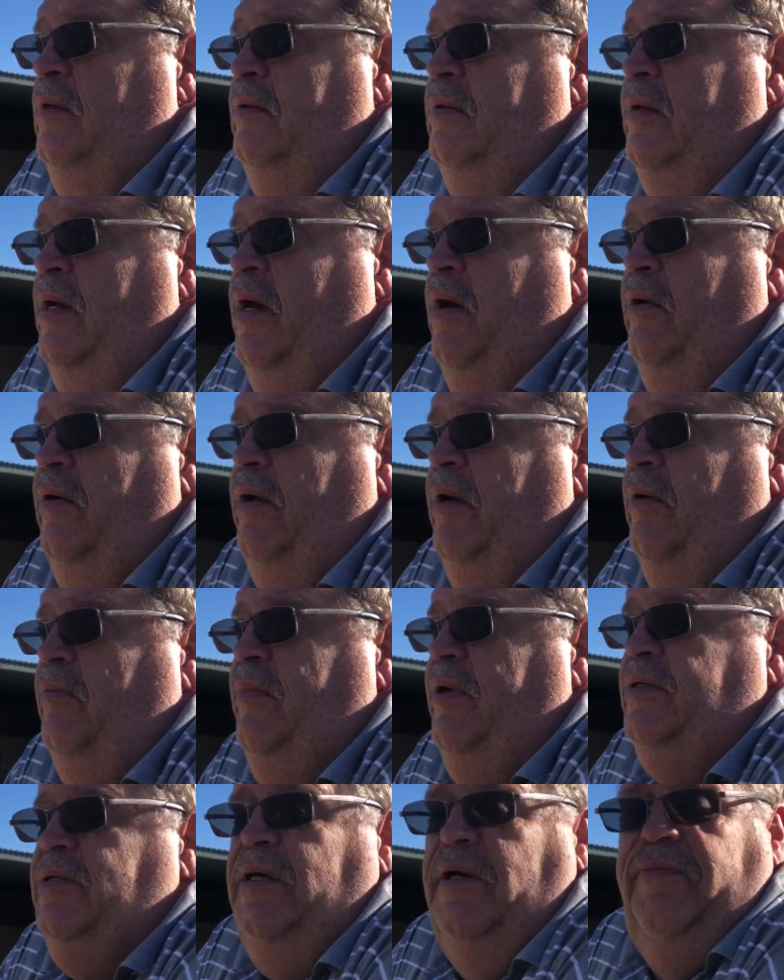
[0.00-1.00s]
how
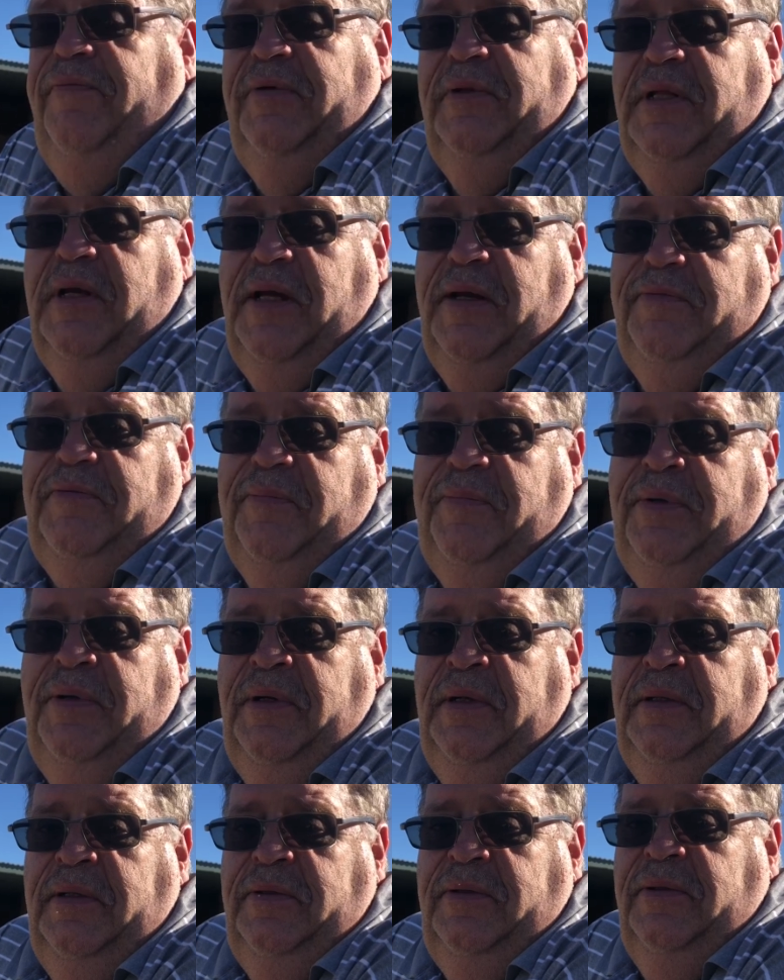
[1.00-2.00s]
much effort they have to put
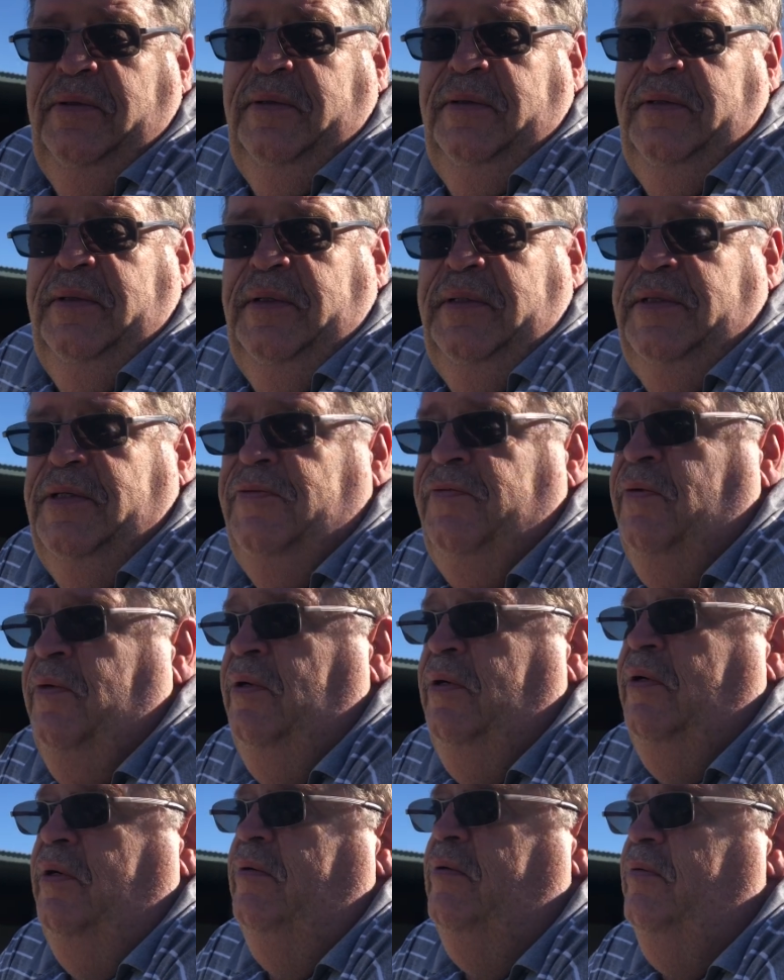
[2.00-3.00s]
in to do it. I just
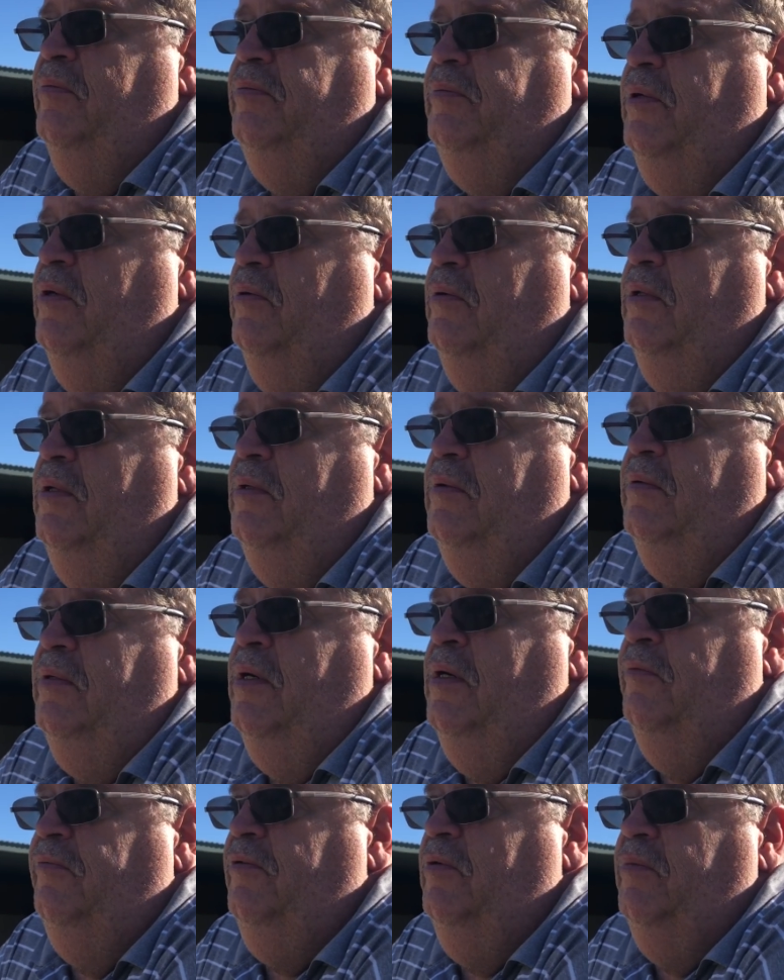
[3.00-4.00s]
wanted her to go along
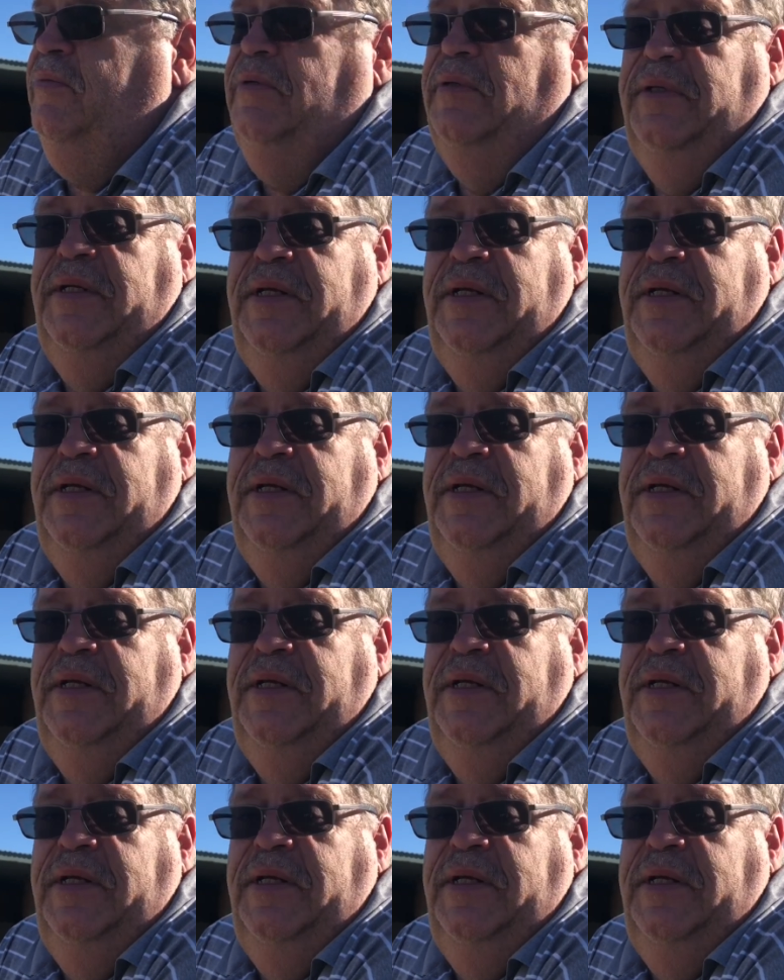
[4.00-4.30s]
comfortable and